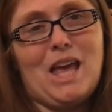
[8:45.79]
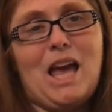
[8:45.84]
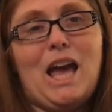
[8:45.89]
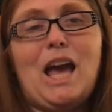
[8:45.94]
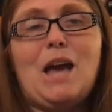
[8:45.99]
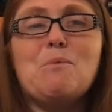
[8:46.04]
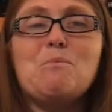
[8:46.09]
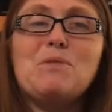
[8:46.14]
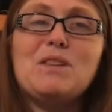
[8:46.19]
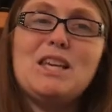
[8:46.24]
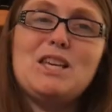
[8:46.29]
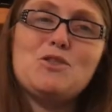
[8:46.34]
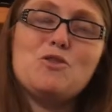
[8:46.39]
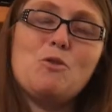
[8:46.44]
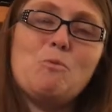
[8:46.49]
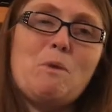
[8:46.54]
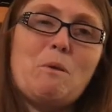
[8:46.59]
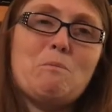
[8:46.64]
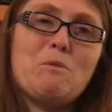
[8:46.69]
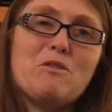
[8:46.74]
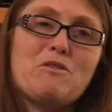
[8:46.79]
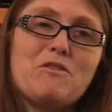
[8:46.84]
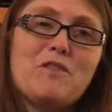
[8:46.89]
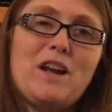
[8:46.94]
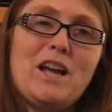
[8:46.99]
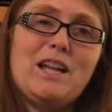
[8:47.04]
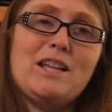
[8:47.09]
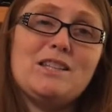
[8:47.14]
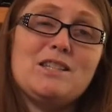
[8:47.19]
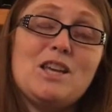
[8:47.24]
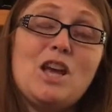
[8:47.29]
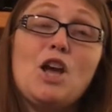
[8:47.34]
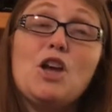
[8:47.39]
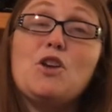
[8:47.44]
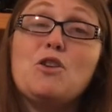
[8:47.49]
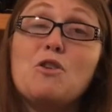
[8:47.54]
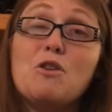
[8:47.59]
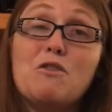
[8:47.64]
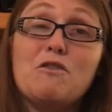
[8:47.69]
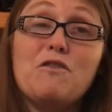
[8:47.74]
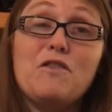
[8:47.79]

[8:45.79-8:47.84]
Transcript: And please remember, friends, your